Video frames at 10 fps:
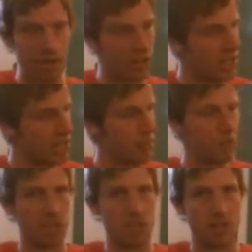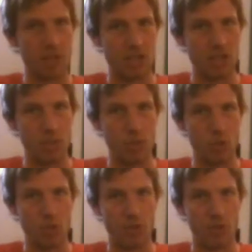Changing position means that you
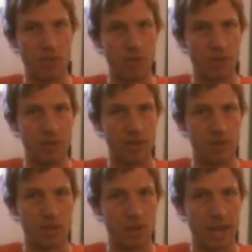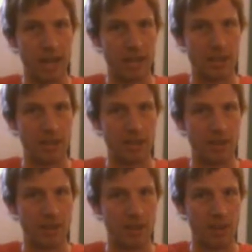move your hand
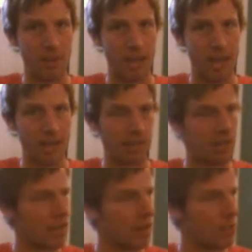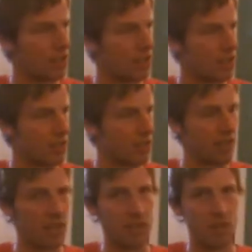further up the neck. So now I'm starting on
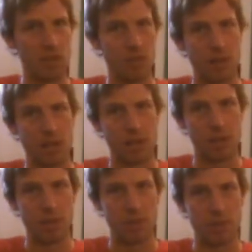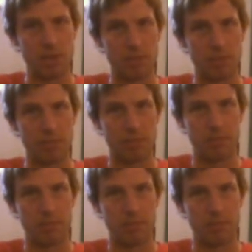fret 2. I'm going to come the other way this time.